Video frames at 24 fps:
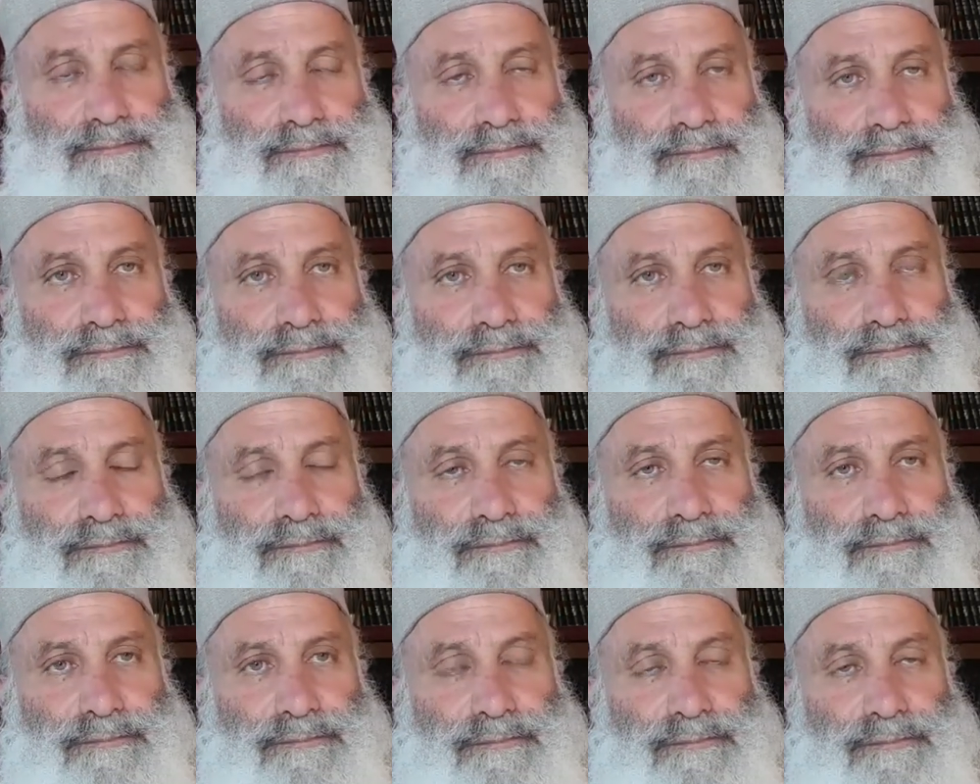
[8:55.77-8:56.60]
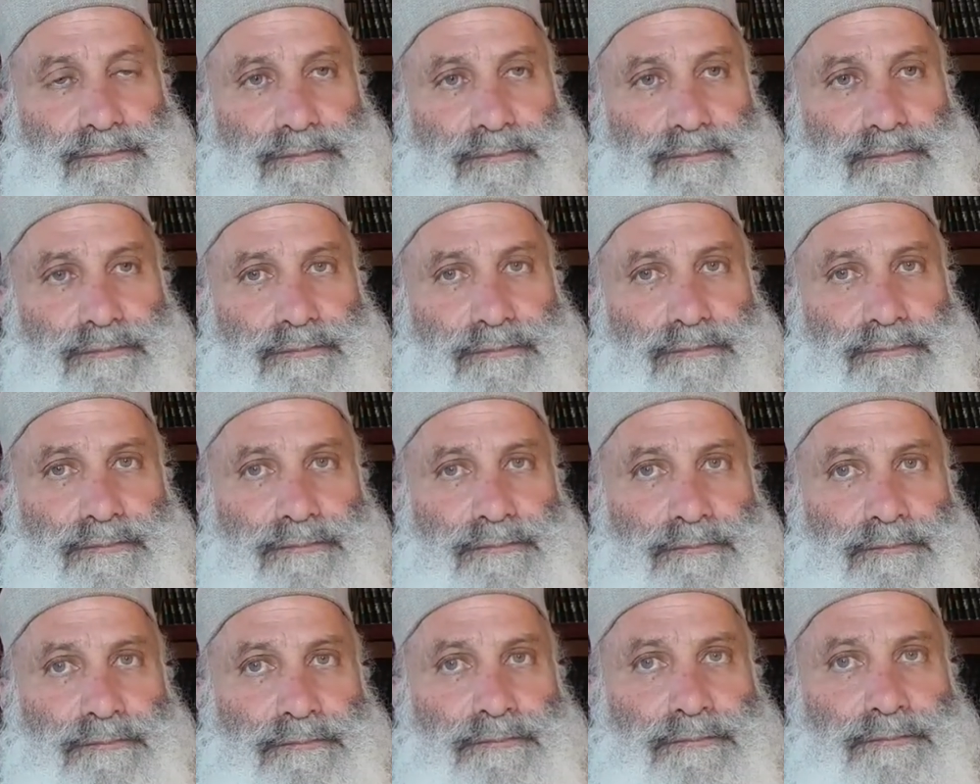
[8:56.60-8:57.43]

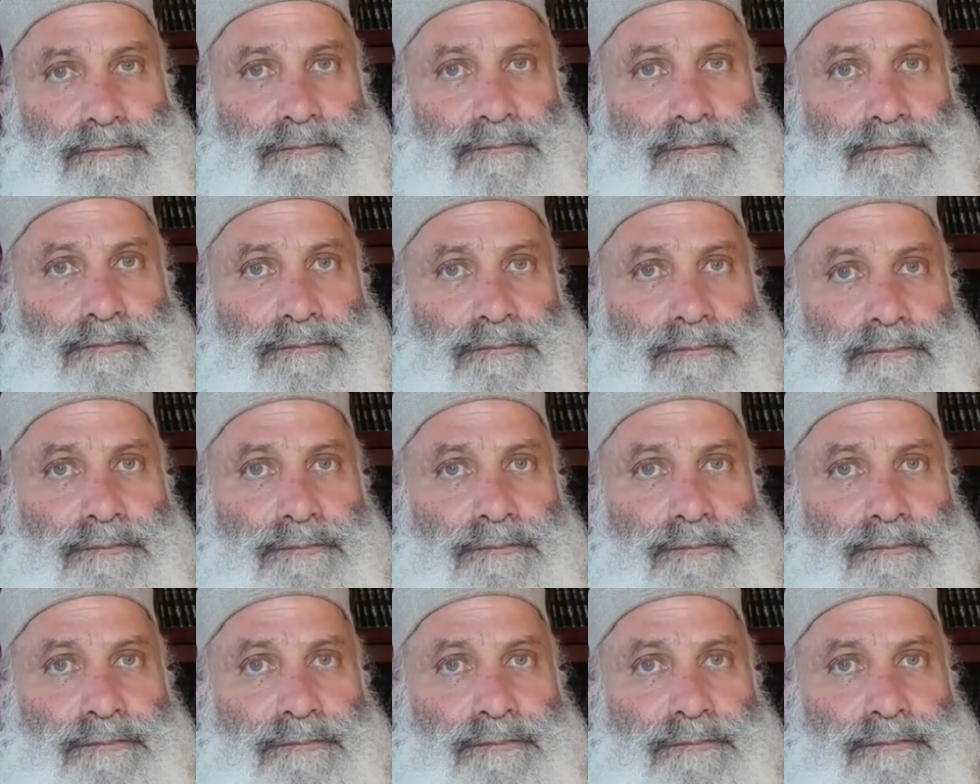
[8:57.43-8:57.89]
Nothing is said.